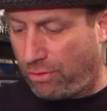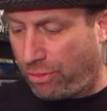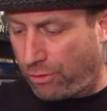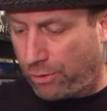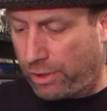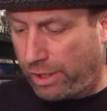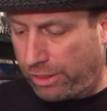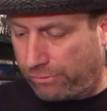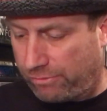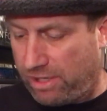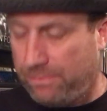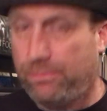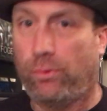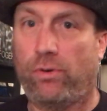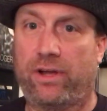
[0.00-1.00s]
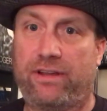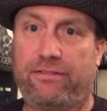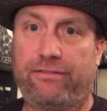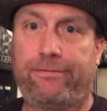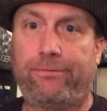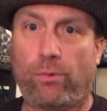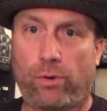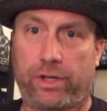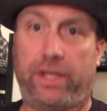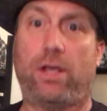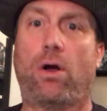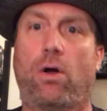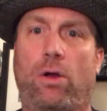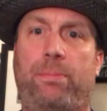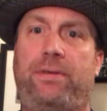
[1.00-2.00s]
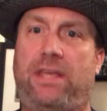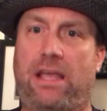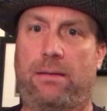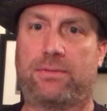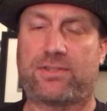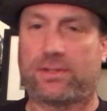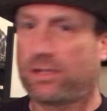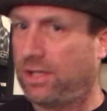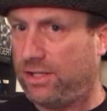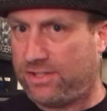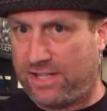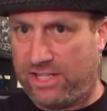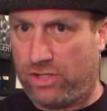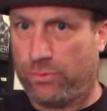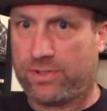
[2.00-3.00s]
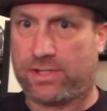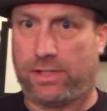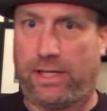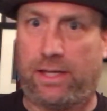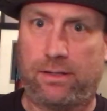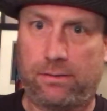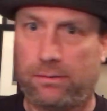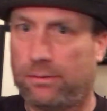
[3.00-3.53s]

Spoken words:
33.40 RPMs continuously.